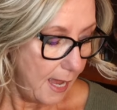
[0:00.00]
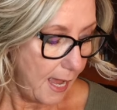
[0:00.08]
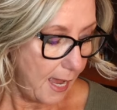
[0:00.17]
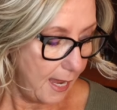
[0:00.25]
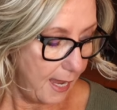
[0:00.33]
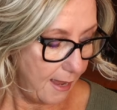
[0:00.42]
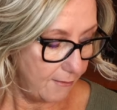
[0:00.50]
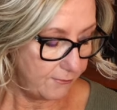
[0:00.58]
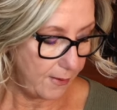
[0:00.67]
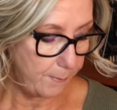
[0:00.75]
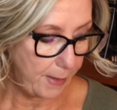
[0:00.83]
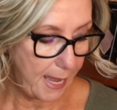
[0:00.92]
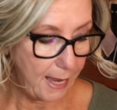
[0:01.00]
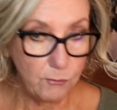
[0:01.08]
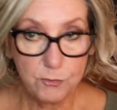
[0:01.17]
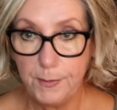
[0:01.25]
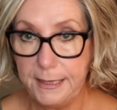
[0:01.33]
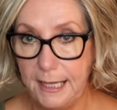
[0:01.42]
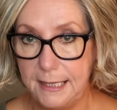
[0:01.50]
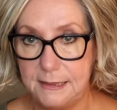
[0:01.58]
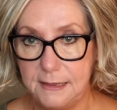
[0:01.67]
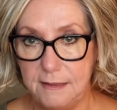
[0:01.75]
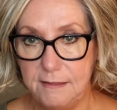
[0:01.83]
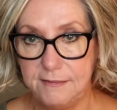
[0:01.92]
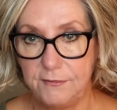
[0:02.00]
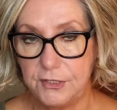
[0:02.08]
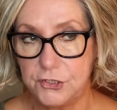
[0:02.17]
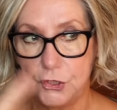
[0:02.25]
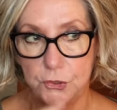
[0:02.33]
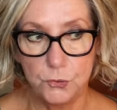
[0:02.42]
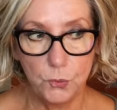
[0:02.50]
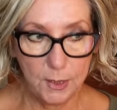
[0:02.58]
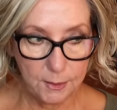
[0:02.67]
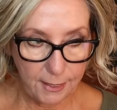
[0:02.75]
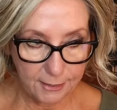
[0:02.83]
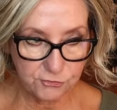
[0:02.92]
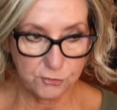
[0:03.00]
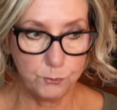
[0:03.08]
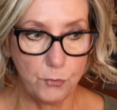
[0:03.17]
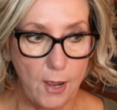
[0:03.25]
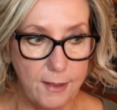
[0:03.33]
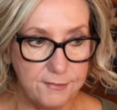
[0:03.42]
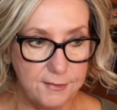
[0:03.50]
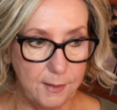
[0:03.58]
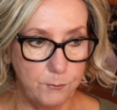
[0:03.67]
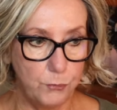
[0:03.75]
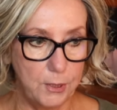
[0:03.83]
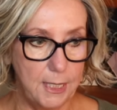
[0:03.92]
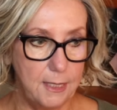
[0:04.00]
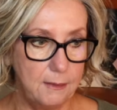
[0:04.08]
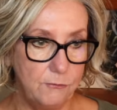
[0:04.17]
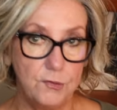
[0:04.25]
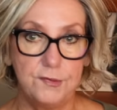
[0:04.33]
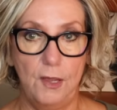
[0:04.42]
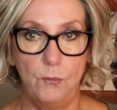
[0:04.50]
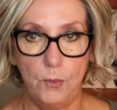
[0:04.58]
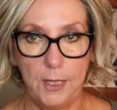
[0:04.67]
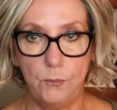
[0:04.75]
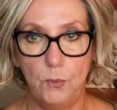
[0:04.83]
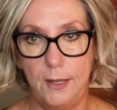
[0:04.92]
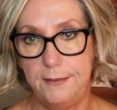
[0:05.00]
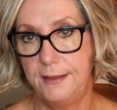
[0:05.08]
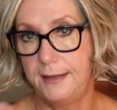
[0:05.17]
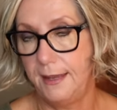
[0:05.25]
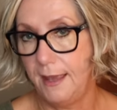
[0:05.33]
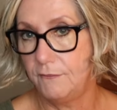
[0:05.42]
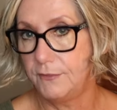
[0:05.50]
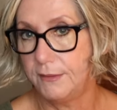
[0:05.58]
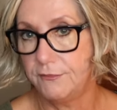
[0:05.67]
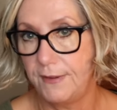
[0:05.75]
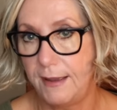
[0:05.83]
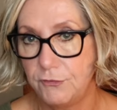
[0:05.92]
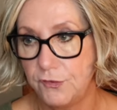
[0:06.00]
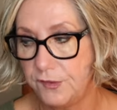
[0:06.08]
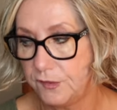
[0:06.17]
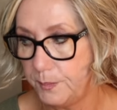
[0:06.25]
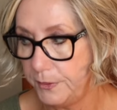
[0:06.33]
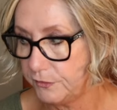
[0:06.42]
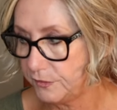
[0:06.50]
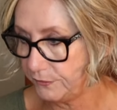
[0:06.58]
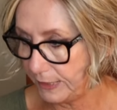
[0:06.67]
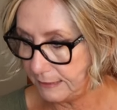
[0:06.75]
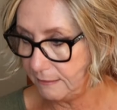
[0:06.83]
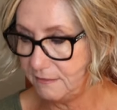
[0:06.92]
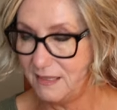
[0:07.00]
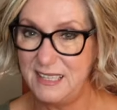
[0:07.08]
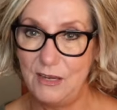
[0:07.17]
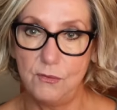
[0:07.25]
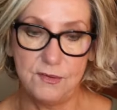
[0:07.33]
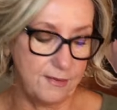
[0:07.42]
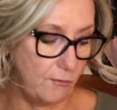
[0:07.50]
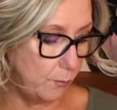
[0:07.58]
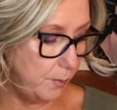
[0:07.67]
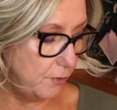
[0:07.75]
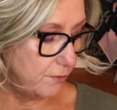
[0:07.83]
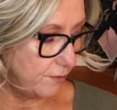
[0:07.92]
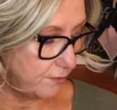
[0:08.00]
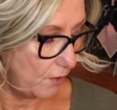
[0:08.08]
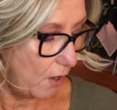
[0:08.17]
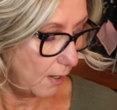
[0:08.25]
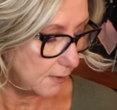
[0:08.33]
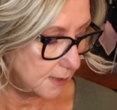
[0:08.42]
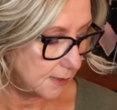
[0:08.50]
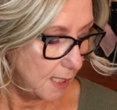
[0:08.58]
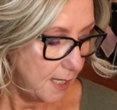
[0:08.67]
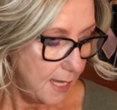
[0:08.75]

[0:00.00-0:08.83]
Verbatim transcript: I have a bag with my undies. I've got two extra bras that I'm bringing. Of course, I'll wear one. Then I have like five or six pairs of undies in there and several pairs of socks.